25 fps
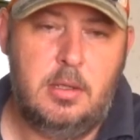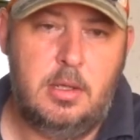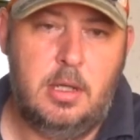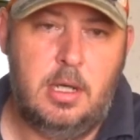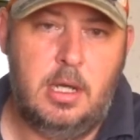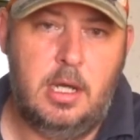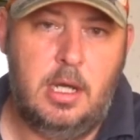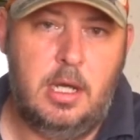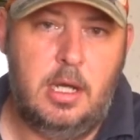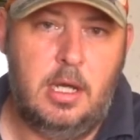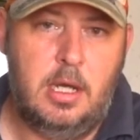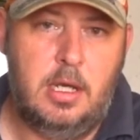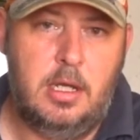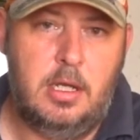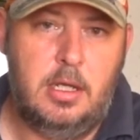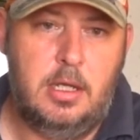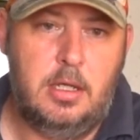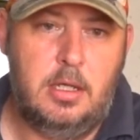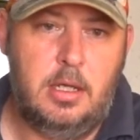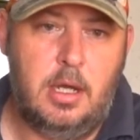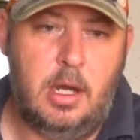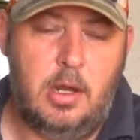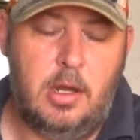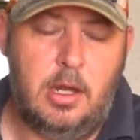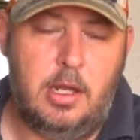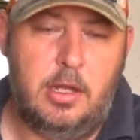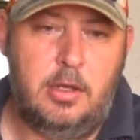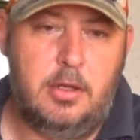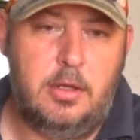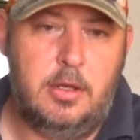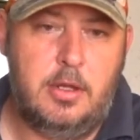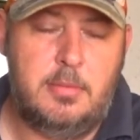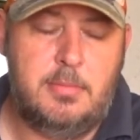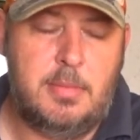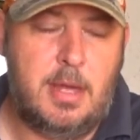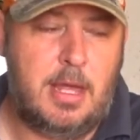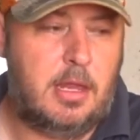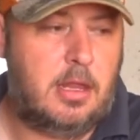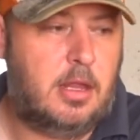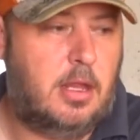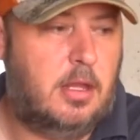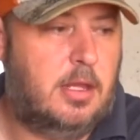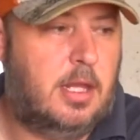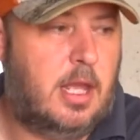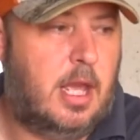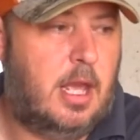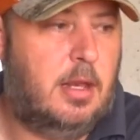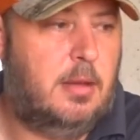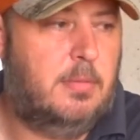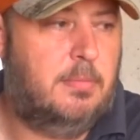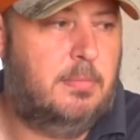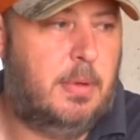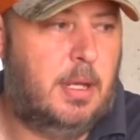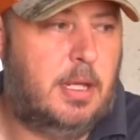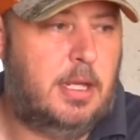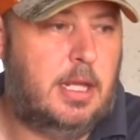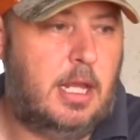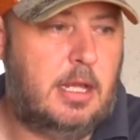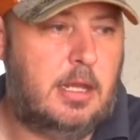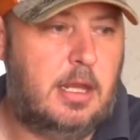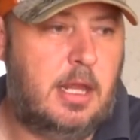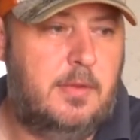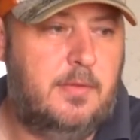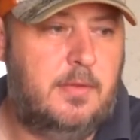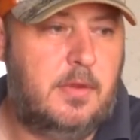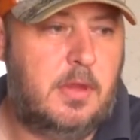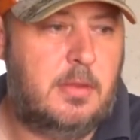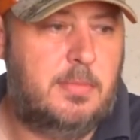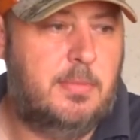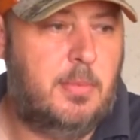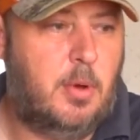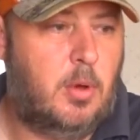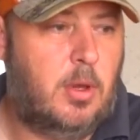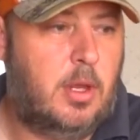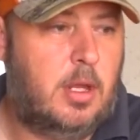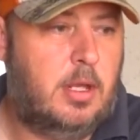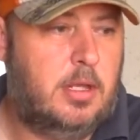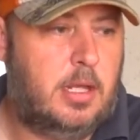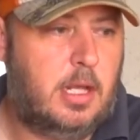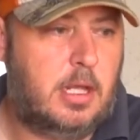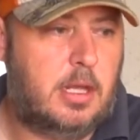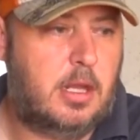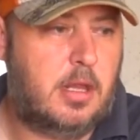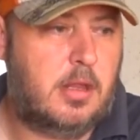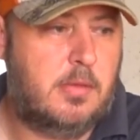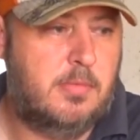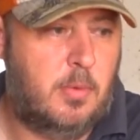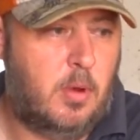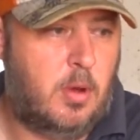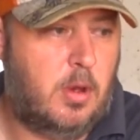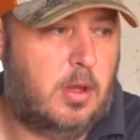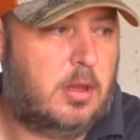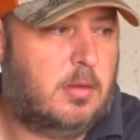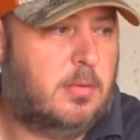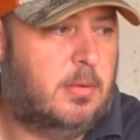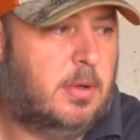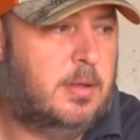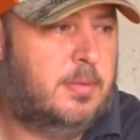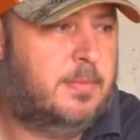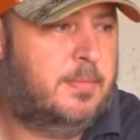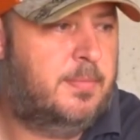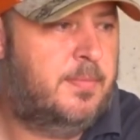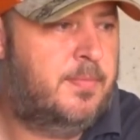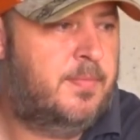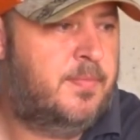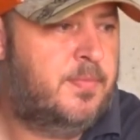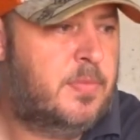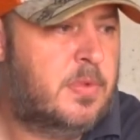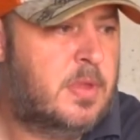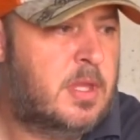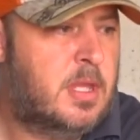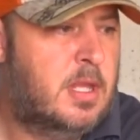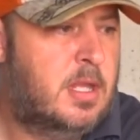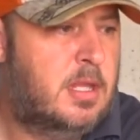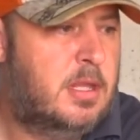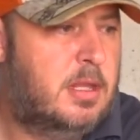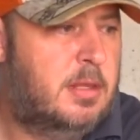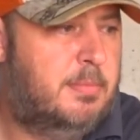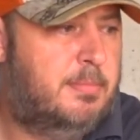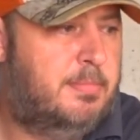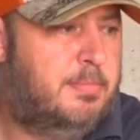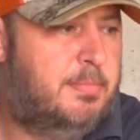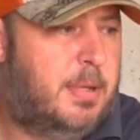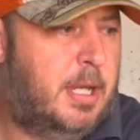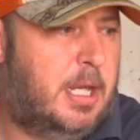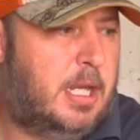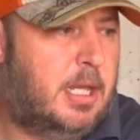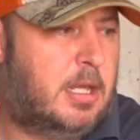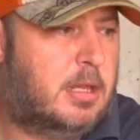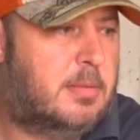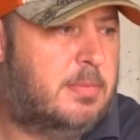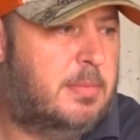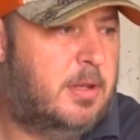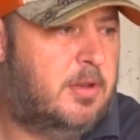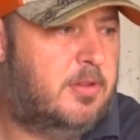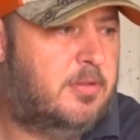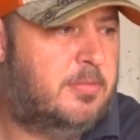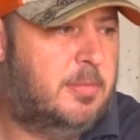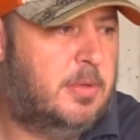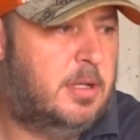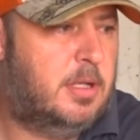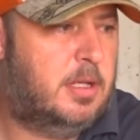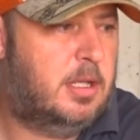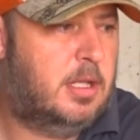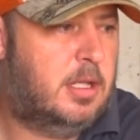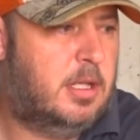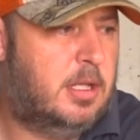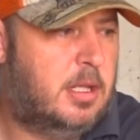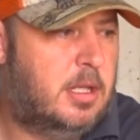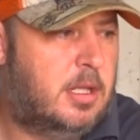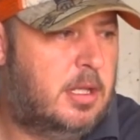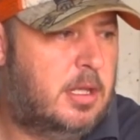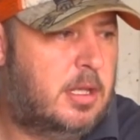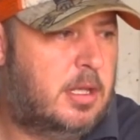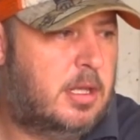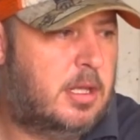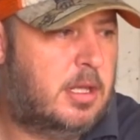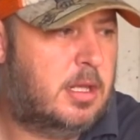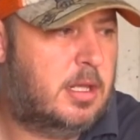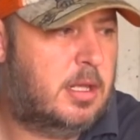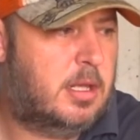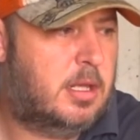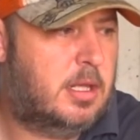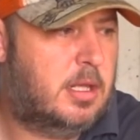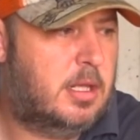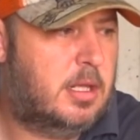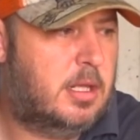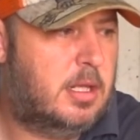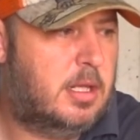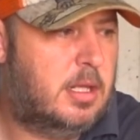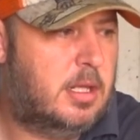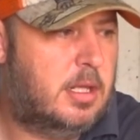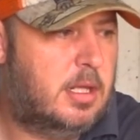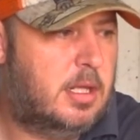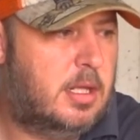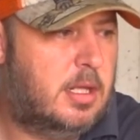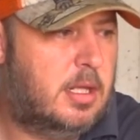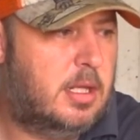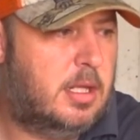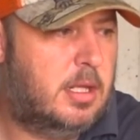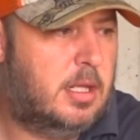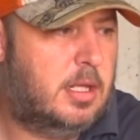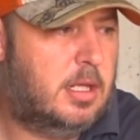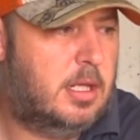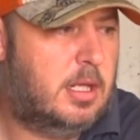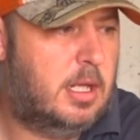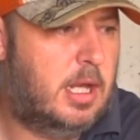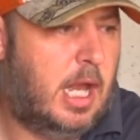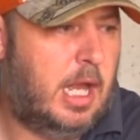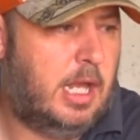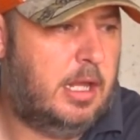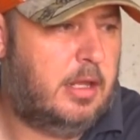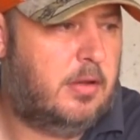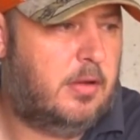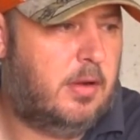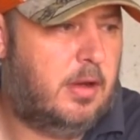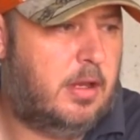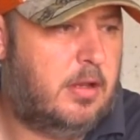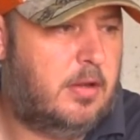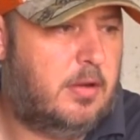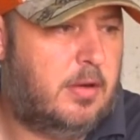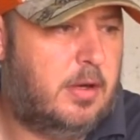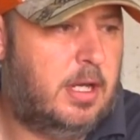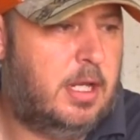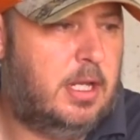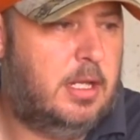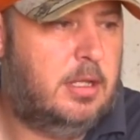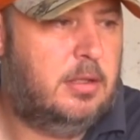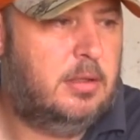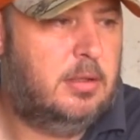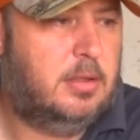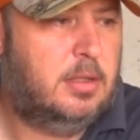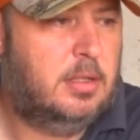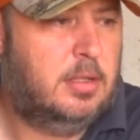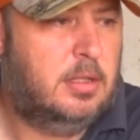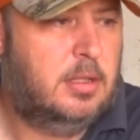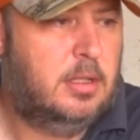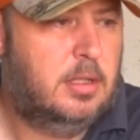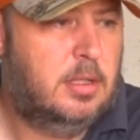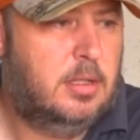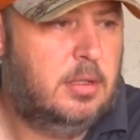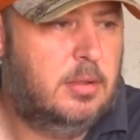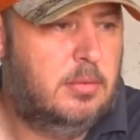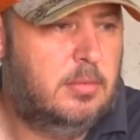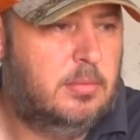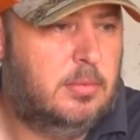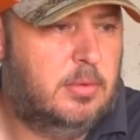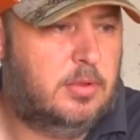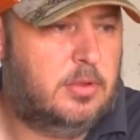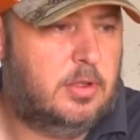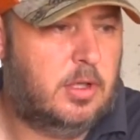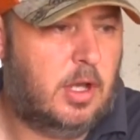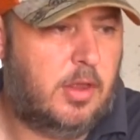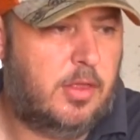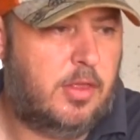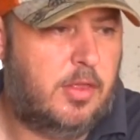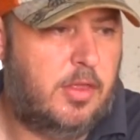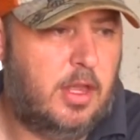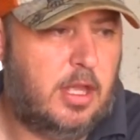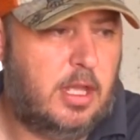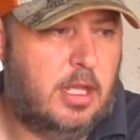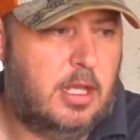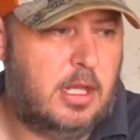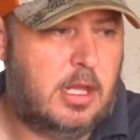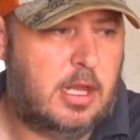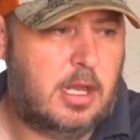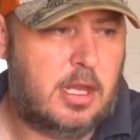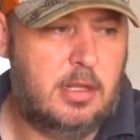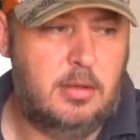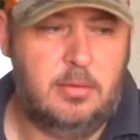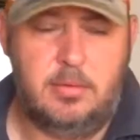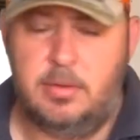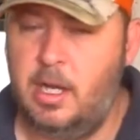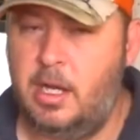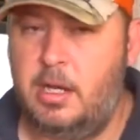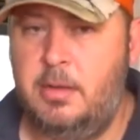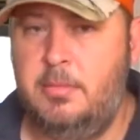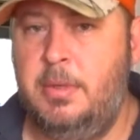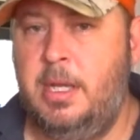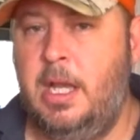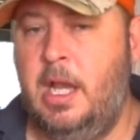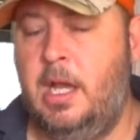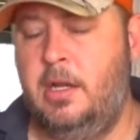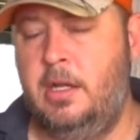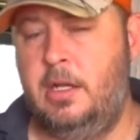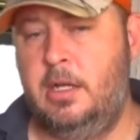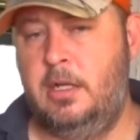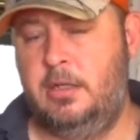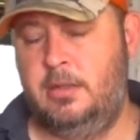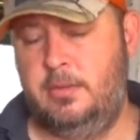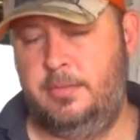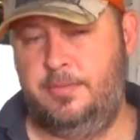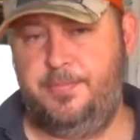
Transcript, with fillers: Uh, I'll let you do the maths on that, but that's even smaller. That's the smallest one. The biggest measurement is 833, which I think is still going to be under.